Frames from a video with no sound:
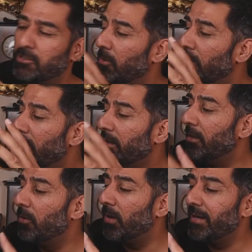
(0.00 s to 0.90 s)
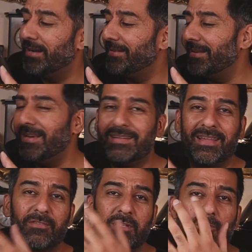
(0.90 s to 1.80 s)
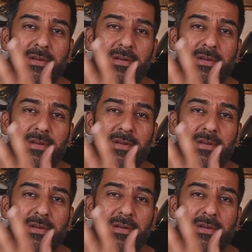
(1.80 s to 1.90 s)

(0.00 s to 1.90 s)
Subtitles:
So you know what, there's a